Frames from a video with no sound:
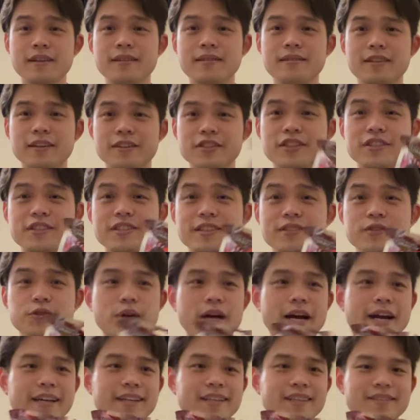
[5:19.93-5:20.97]
Dungeons and
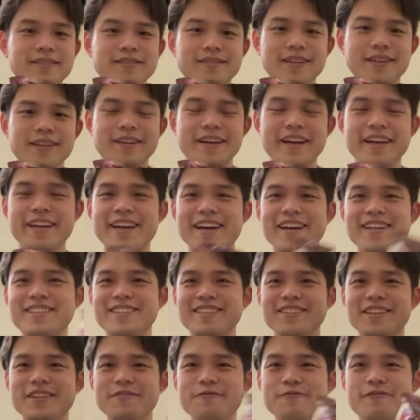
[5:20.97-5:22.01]
Dragon, I
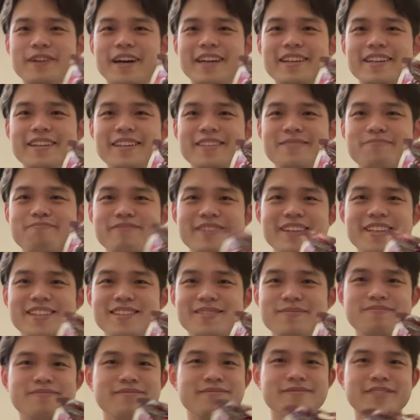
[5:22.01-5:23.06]
guess you can find it
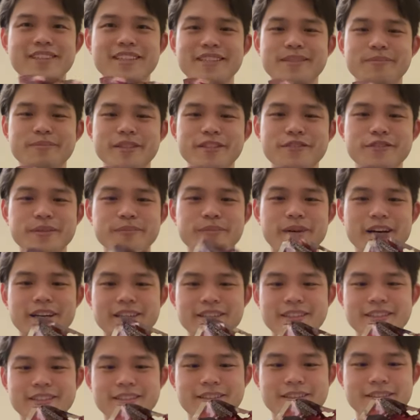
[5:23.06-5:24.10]
in these mystery
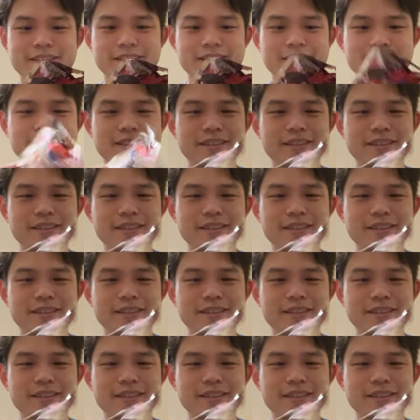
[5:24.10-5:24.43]
boxes.